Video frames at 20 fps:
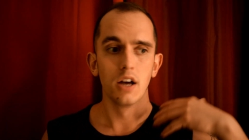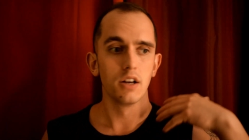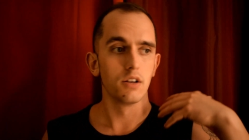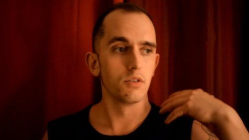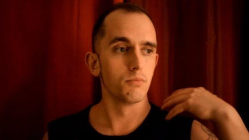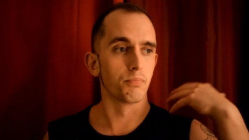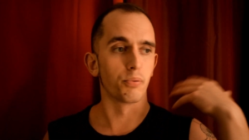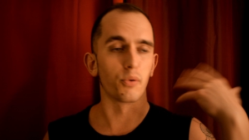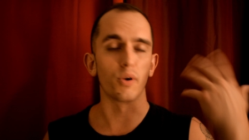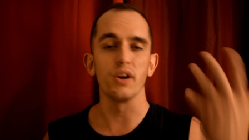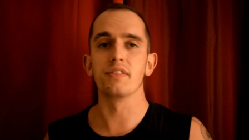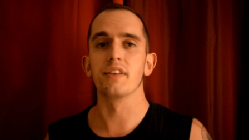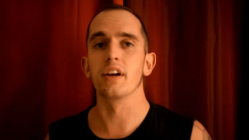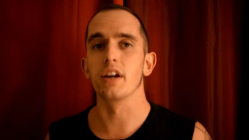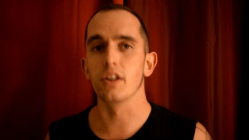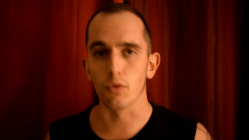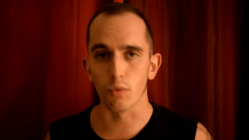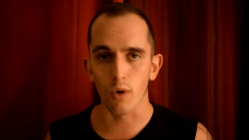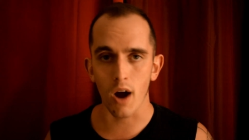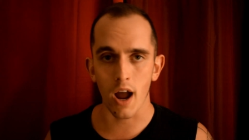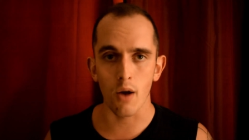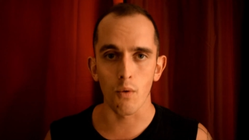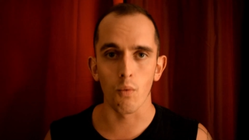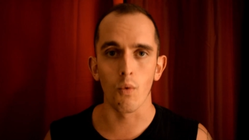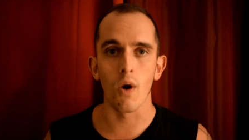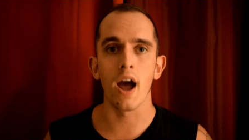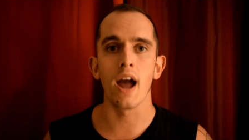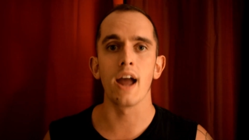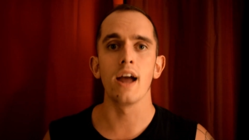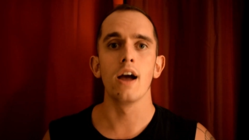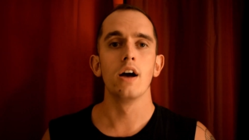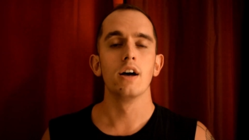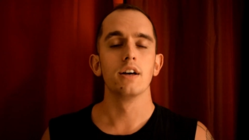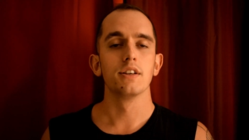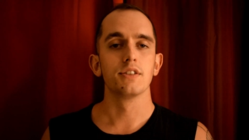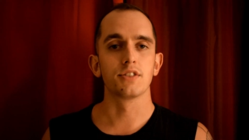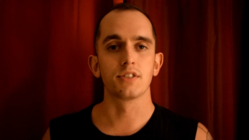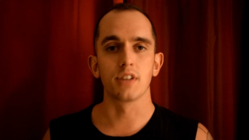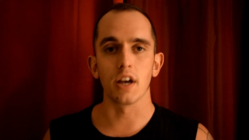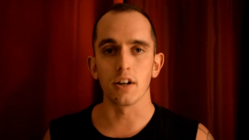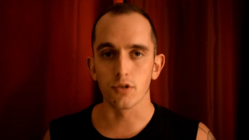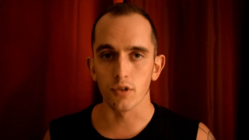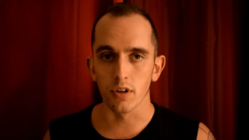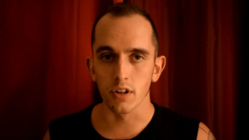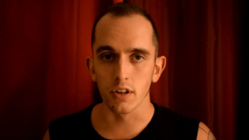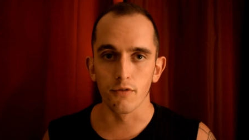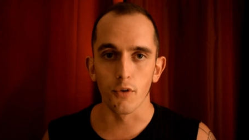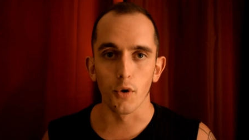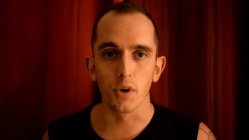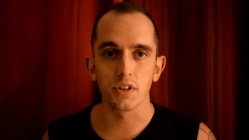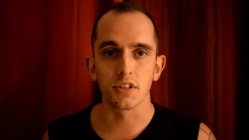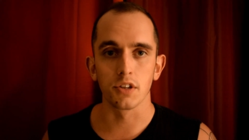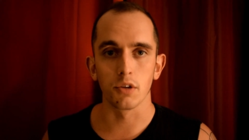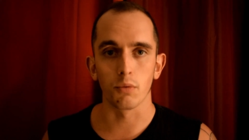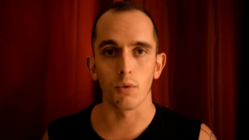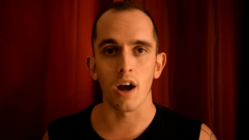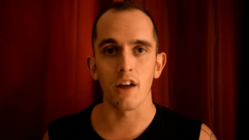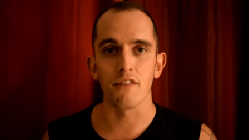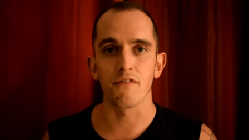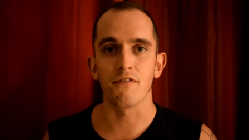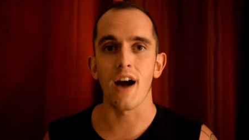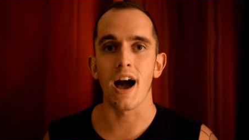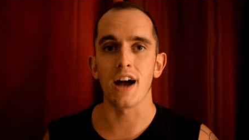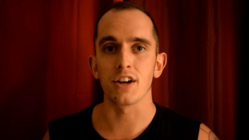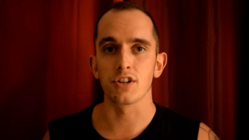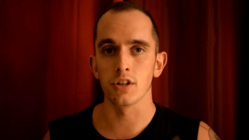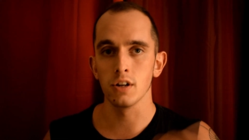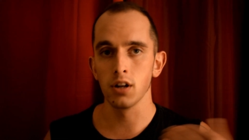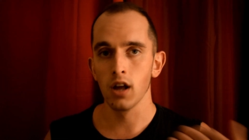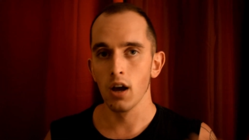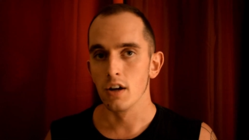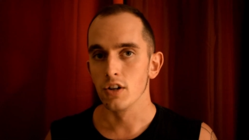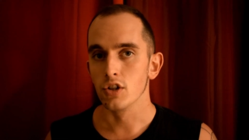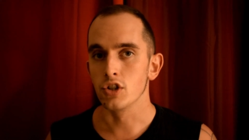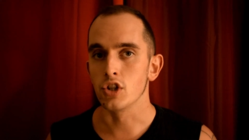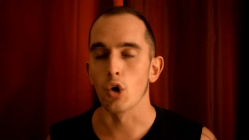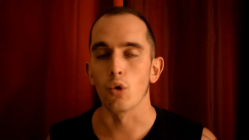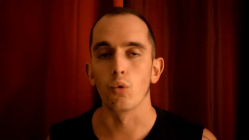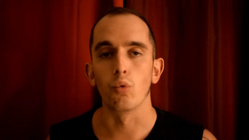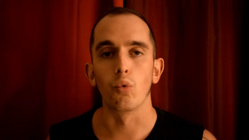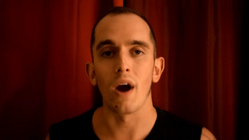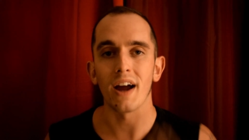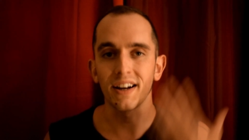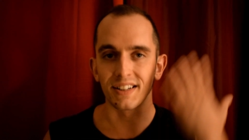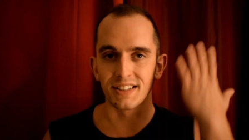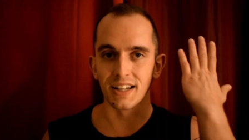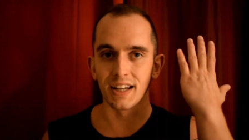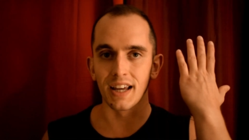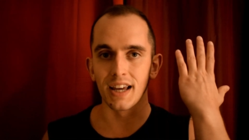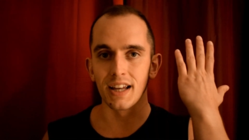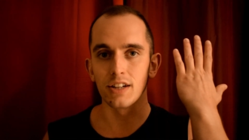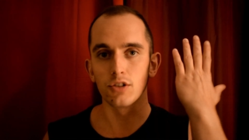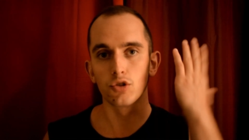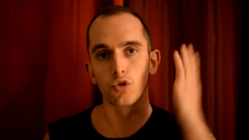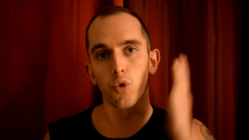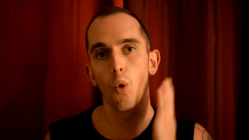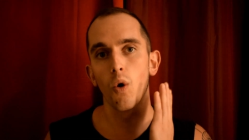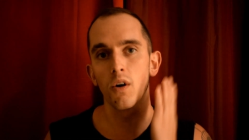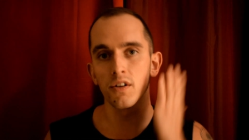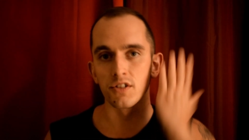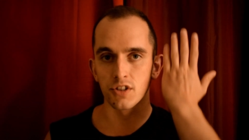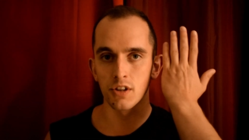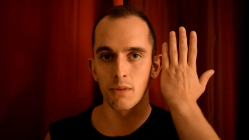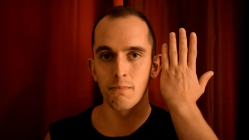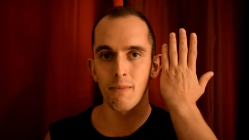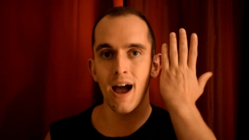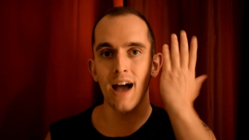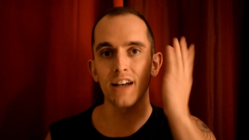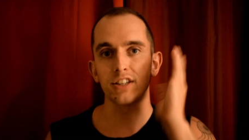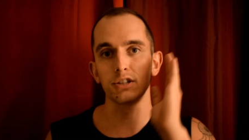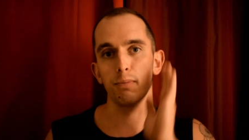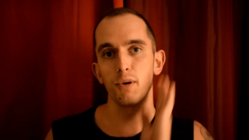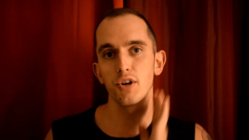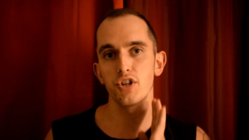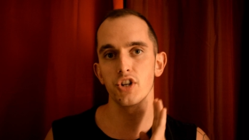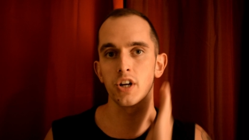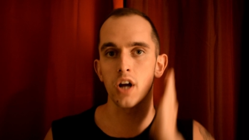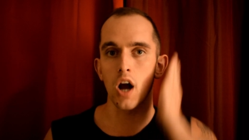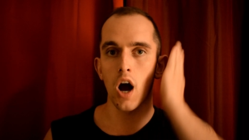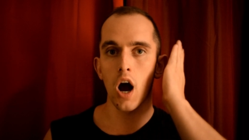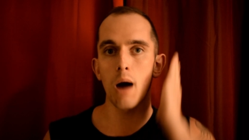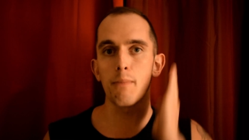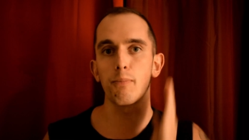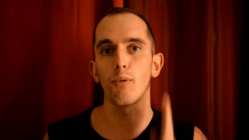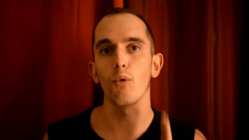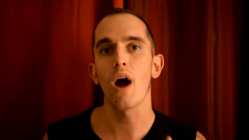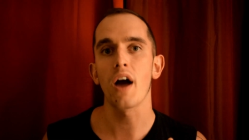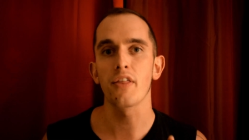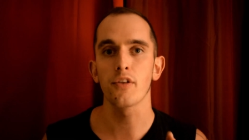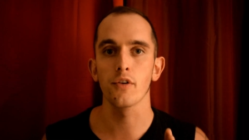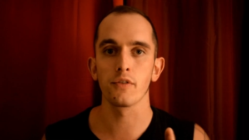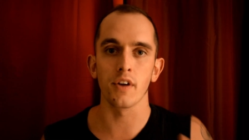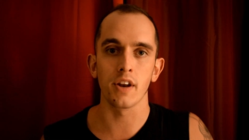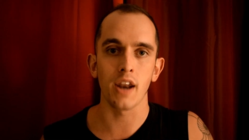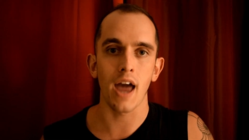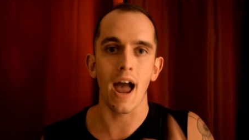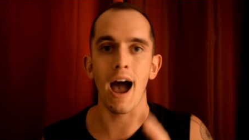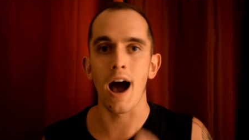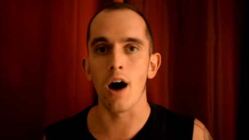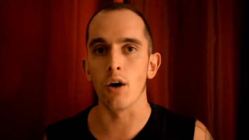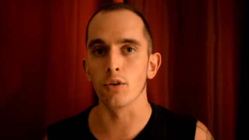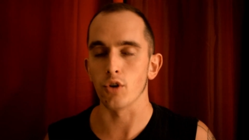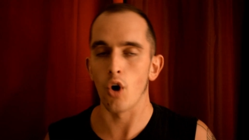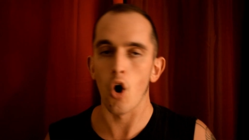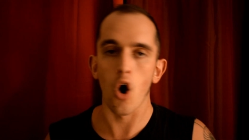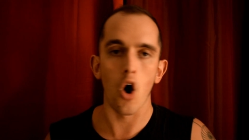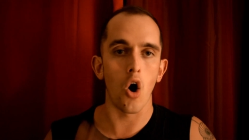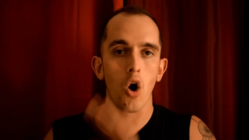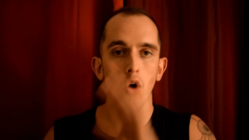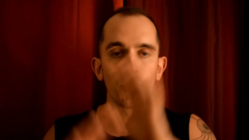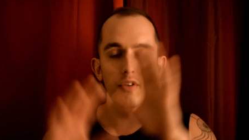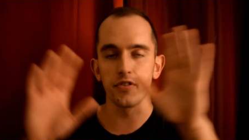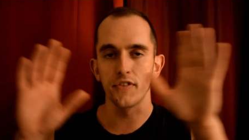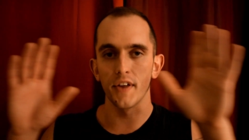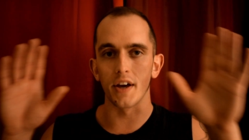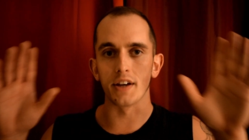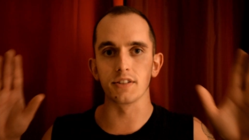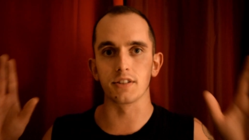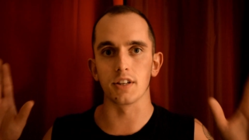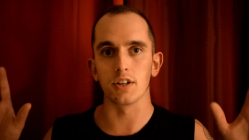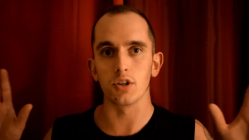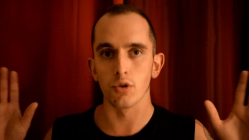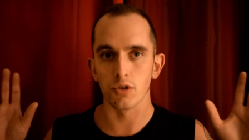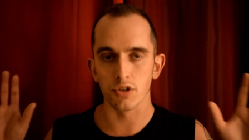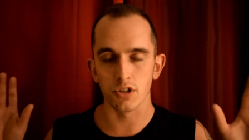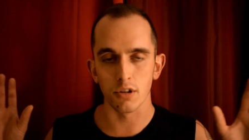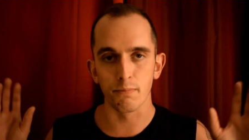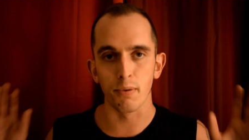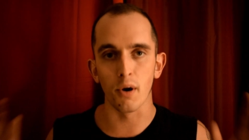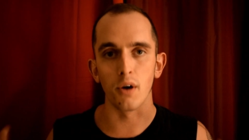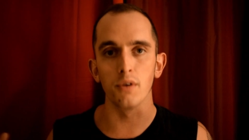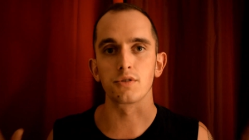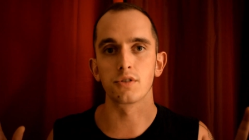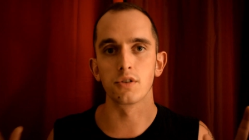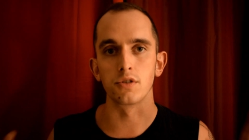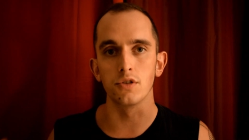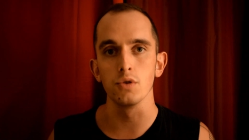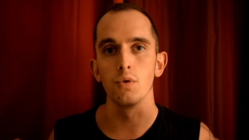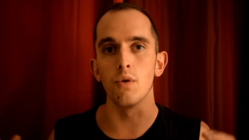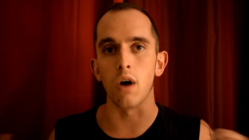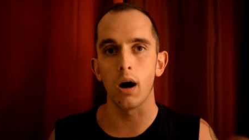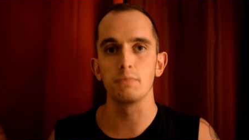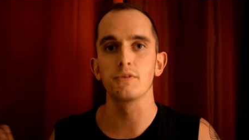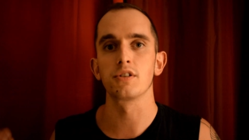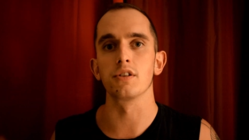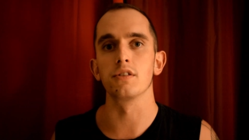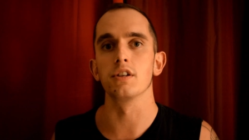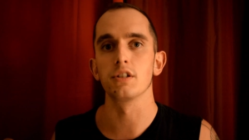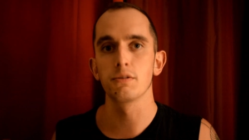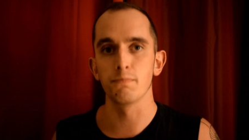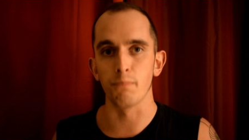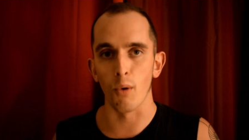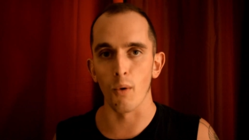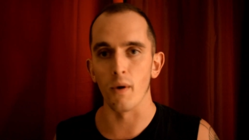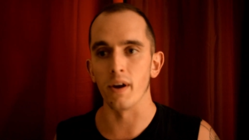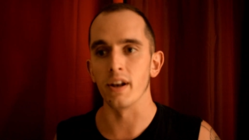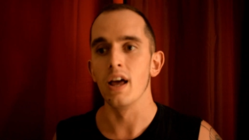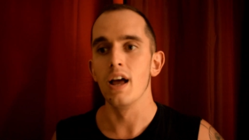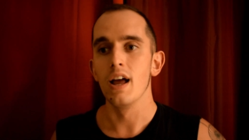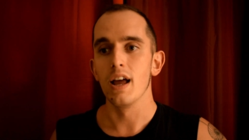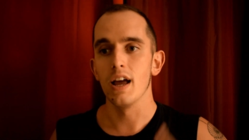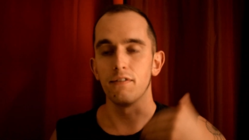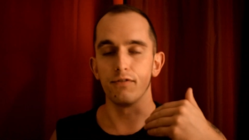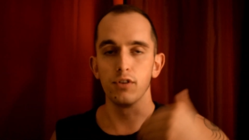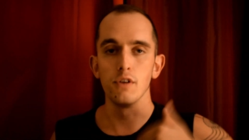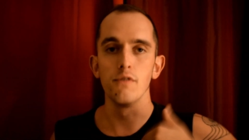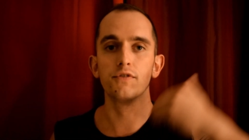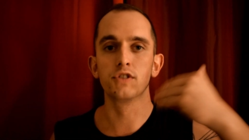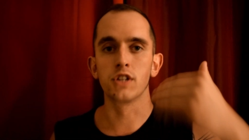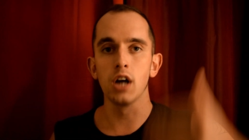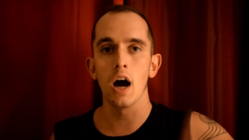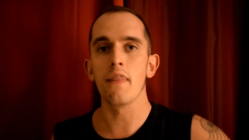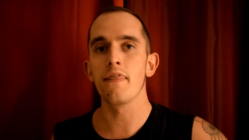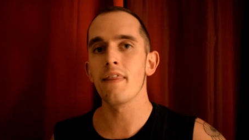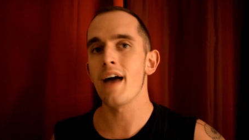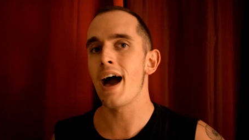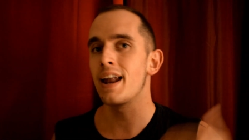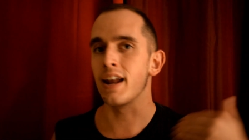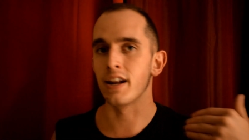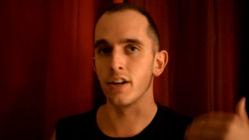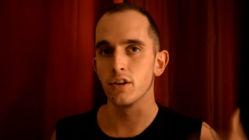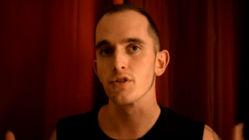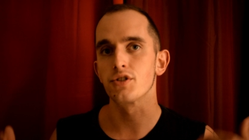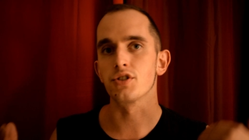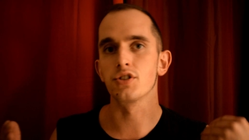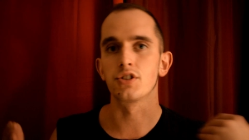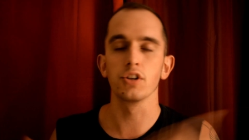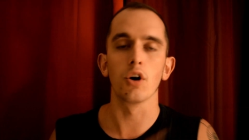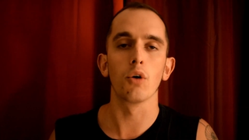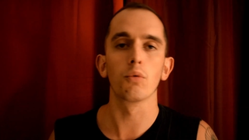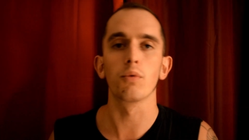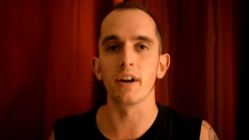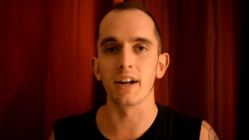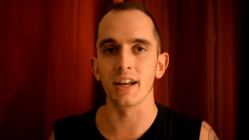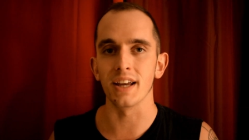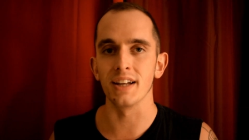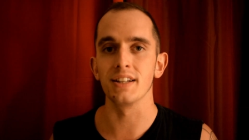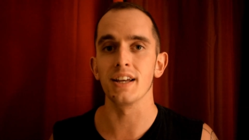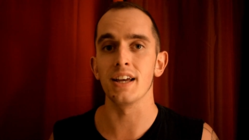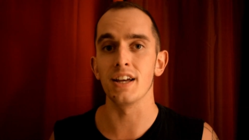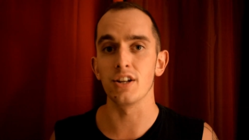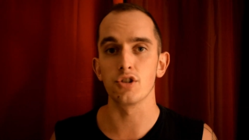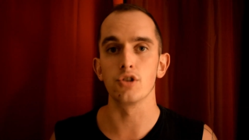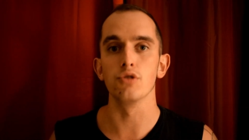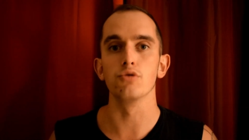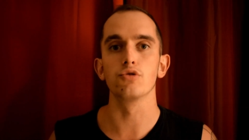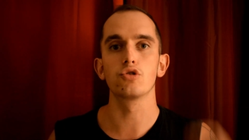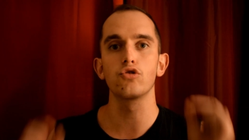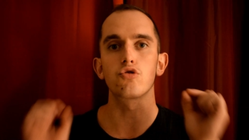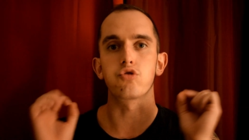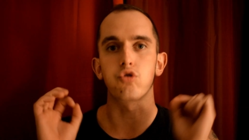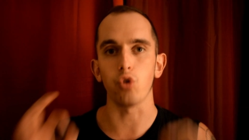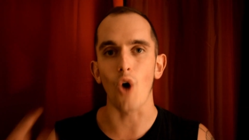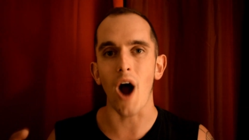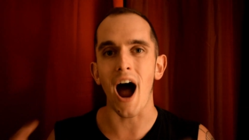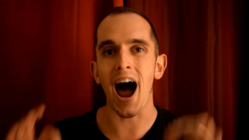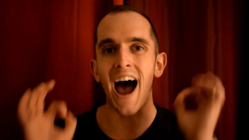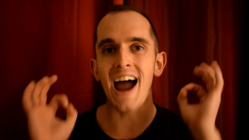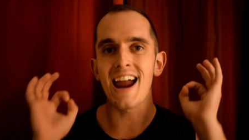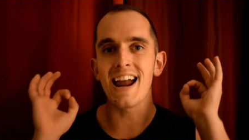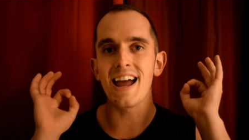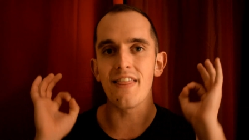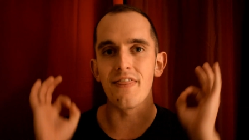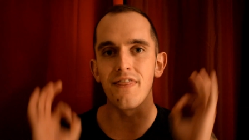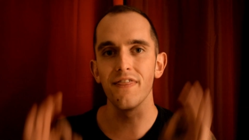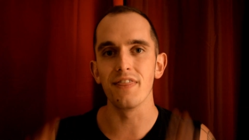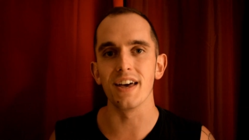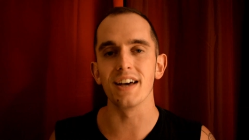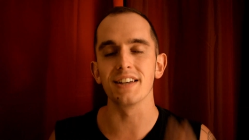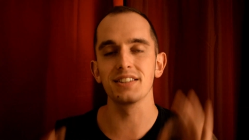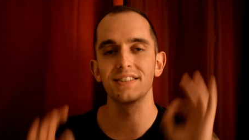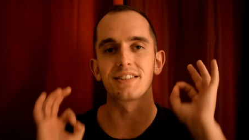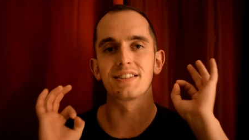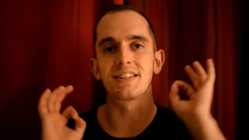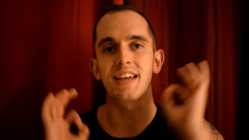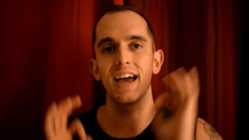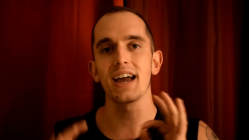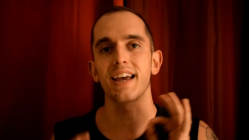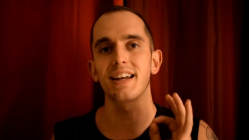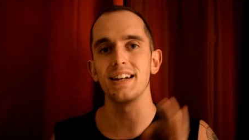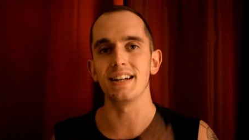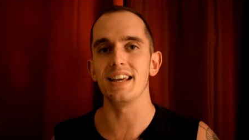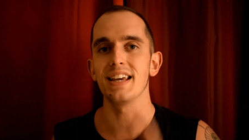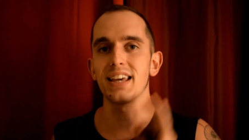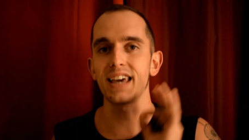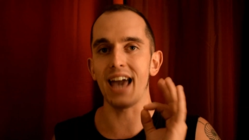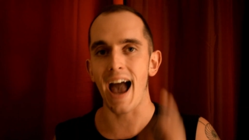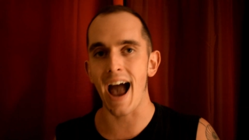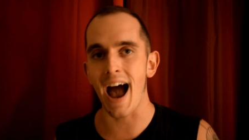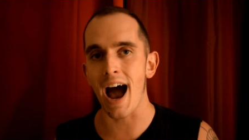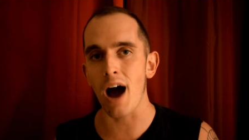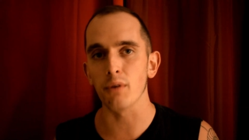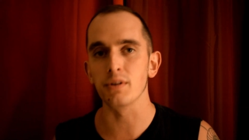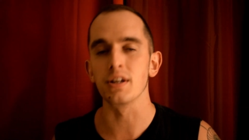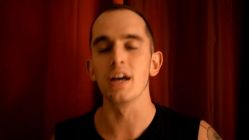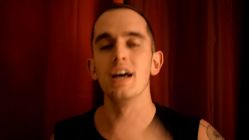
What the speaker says: breathing in the right way, centering the voice in the right fashion, directing it towards the mask, pushing up rather than out, all the things that you're supposed to do up to this point. If you've done that and you're still running into issues, try this technique out,